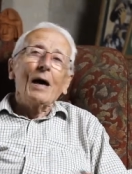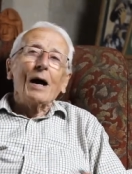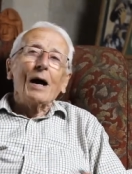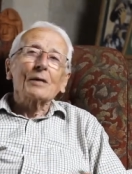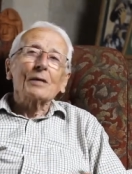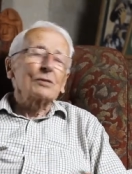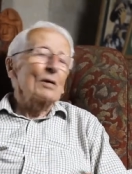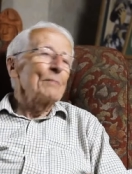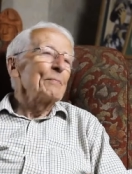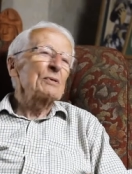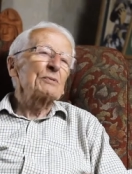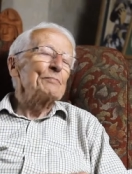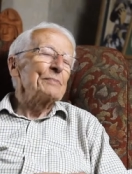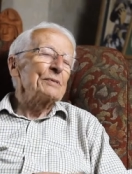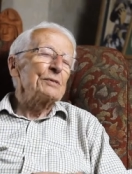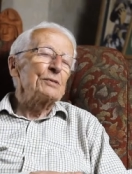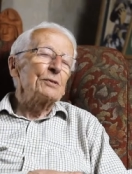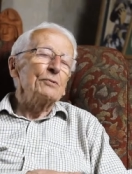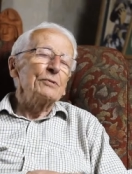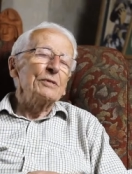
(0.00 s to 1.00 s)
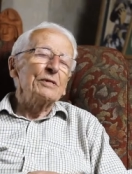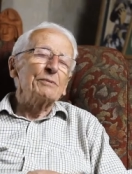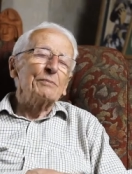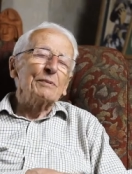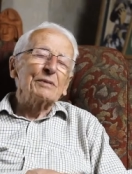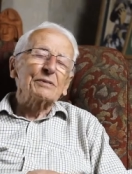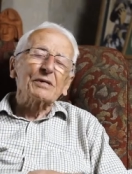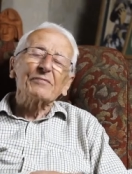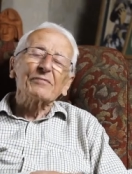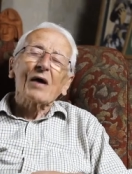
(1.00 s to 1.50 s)
So I mustn't be too
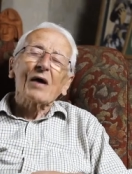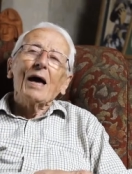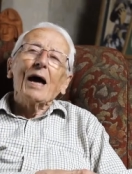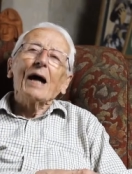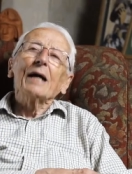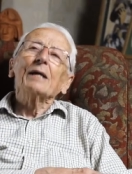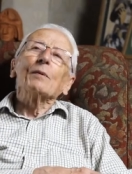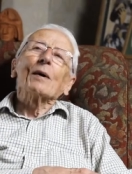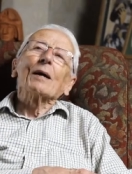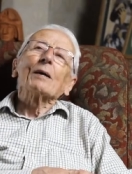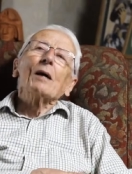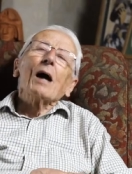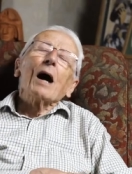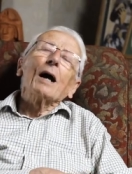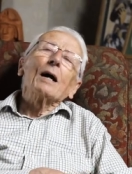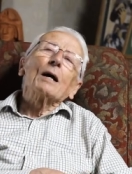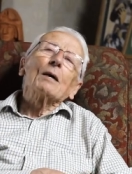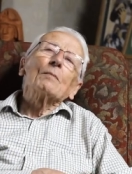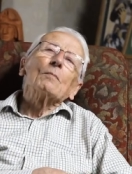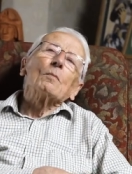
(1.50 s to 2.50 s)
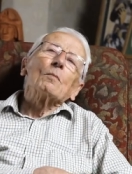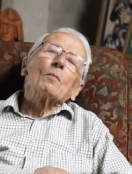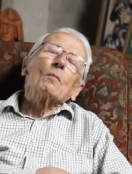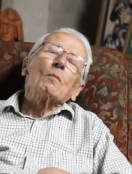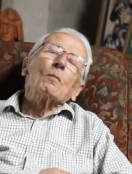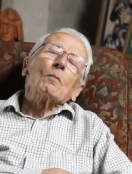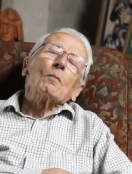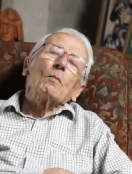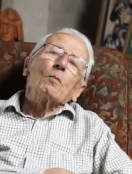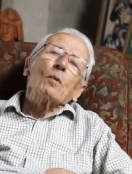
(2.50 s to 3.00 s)
dismissive. Anyway, um,
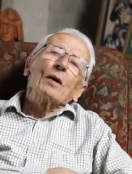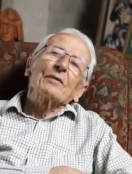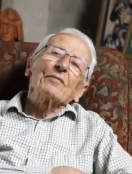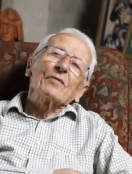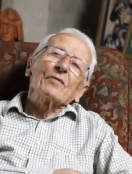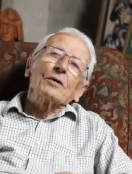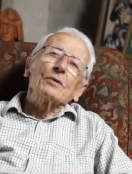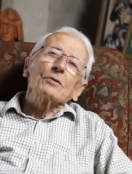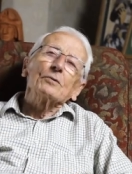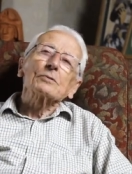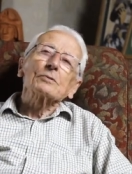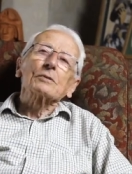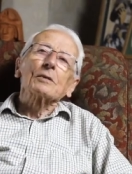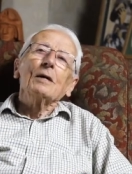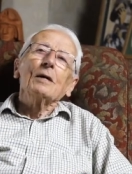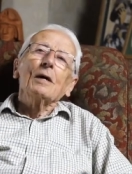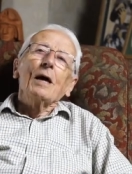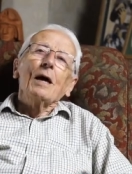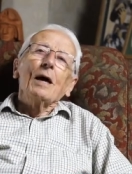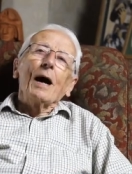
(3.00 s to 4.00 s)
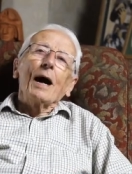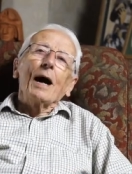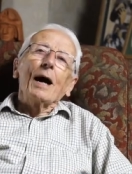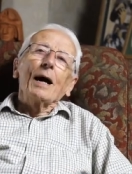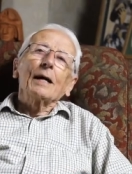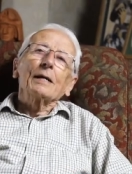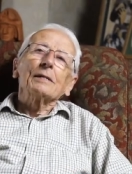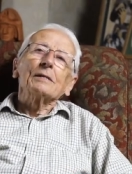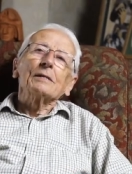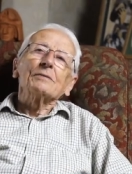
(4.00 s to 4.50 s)
one of those.
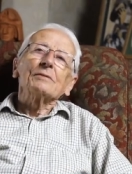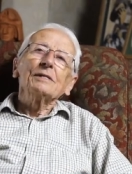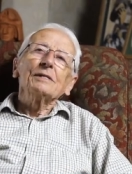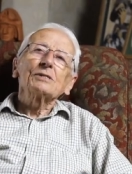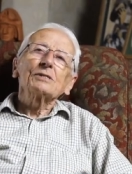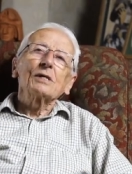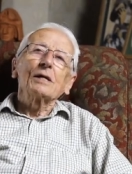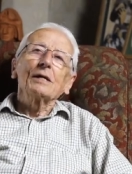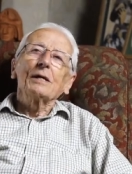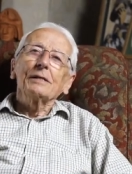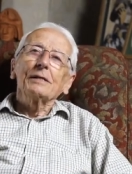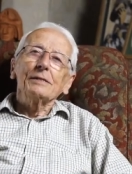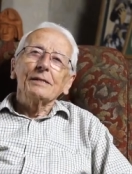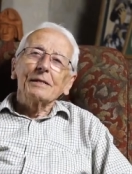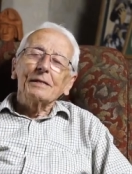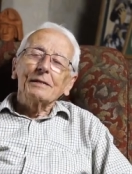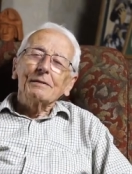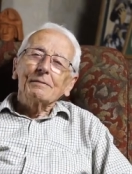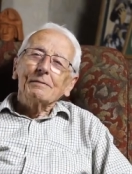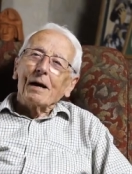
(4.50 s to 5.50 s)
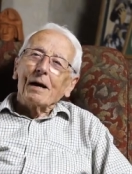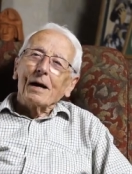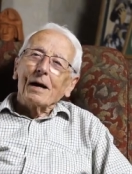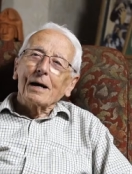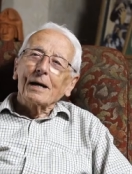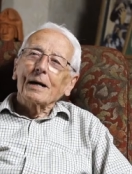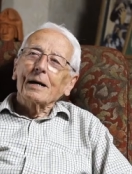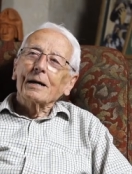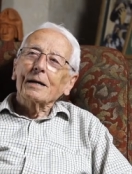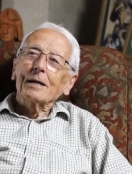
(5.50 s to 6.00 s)
And this lady,
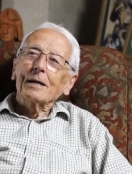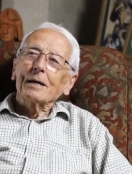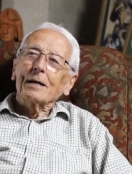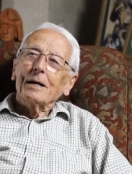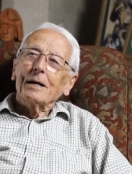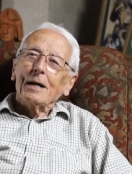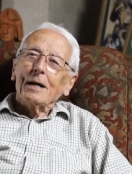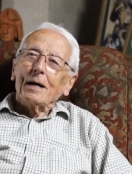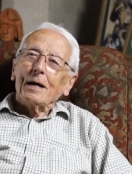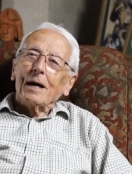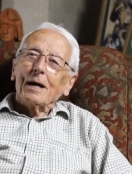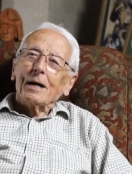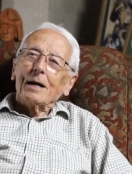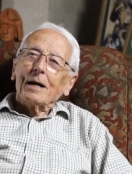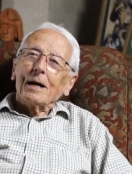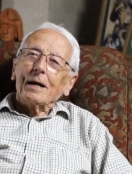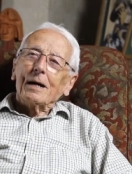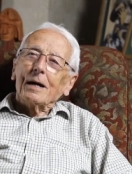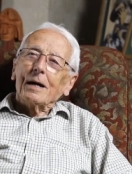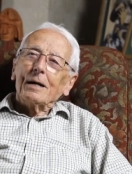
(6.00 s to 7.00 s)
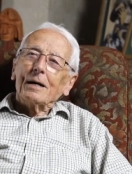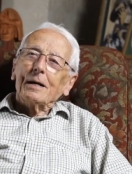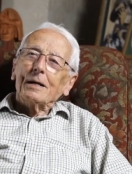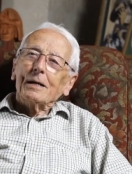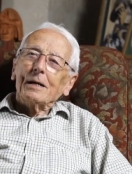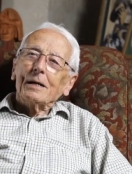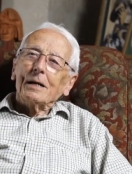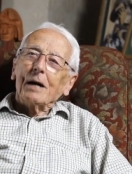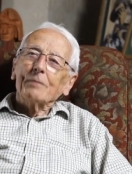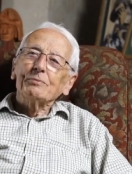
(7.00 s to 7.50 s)
uh,
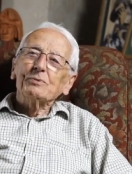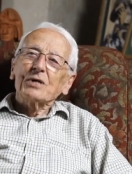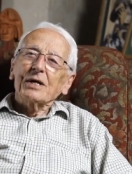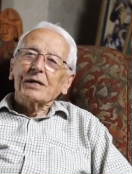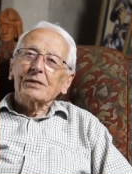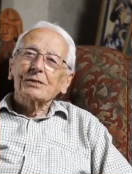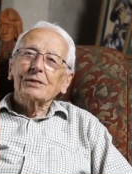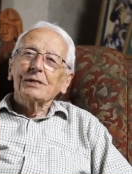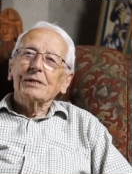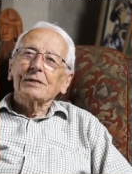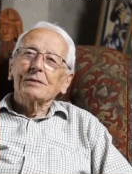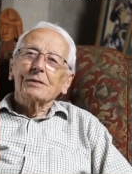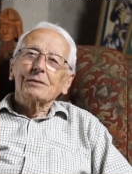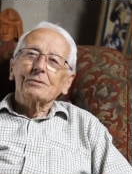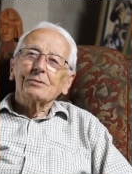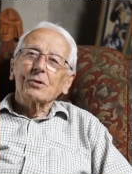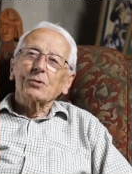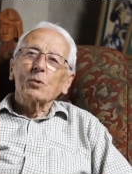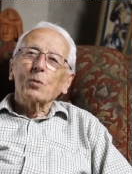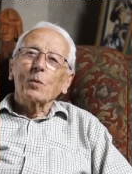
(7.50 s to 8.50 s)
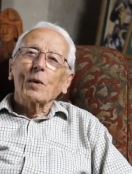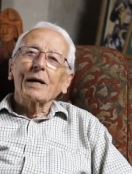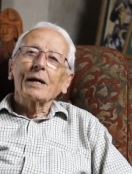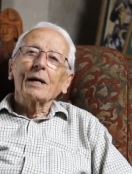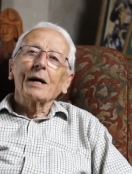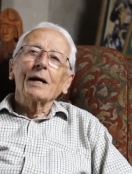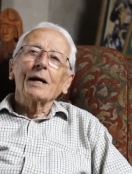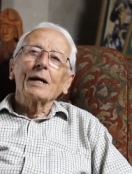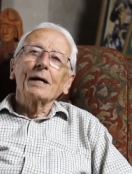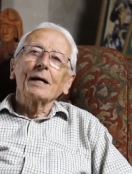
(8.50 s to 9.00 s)
objected to the way
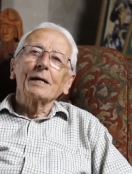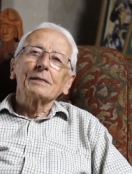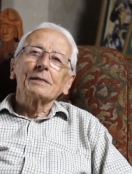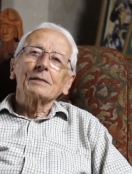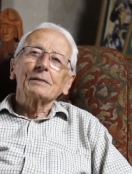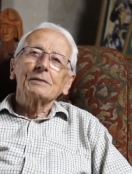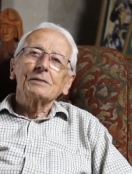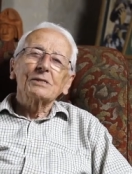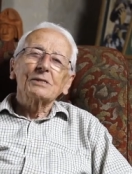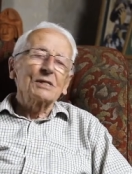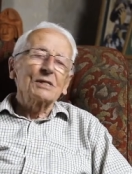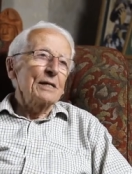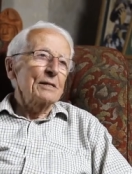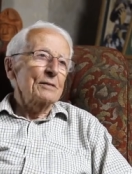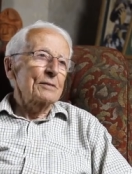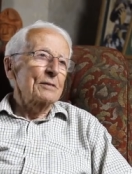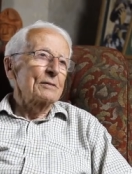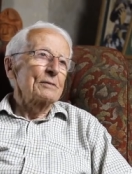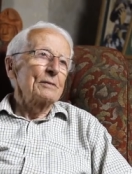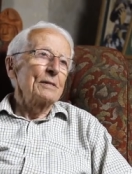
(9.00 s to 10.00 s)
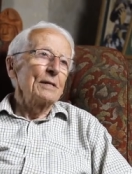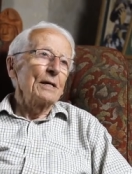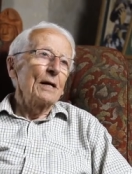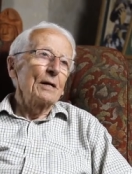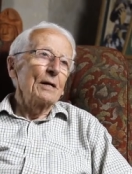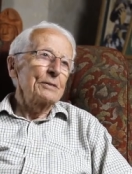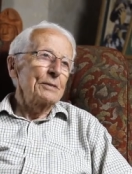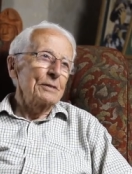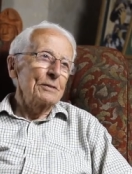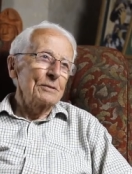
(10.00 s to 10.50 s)
I had set the
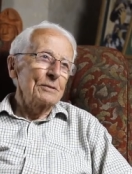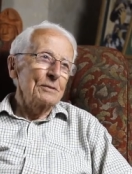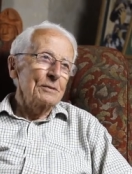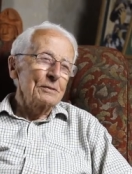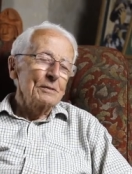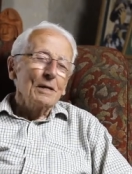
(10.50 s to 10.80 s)
article.